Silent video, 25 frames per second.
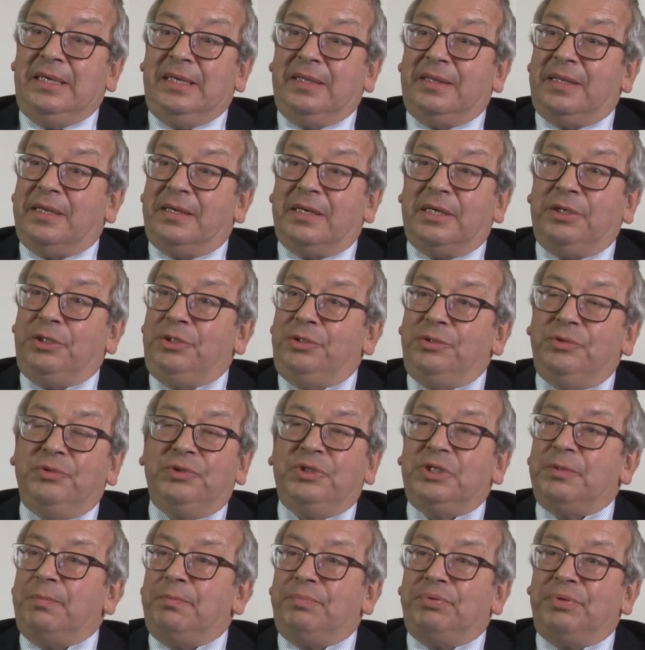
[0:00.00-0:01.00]
there are
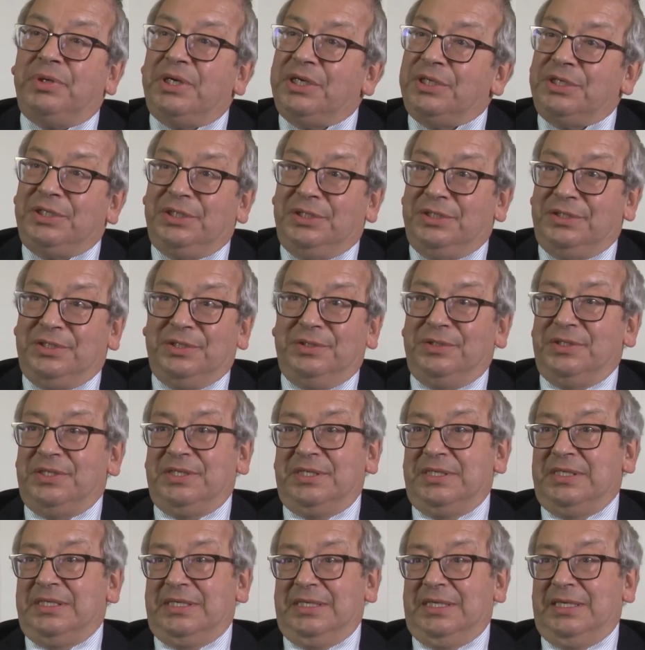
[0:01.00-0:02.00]
huge pressures on
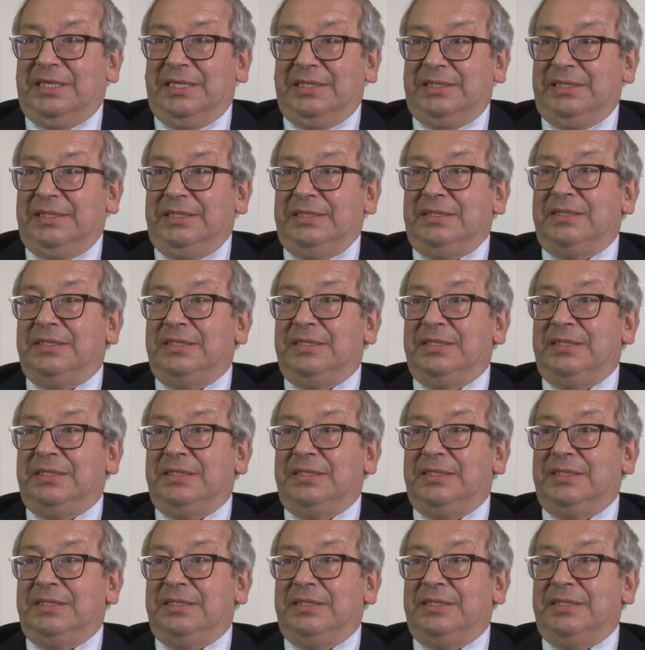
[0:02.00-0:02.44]
society.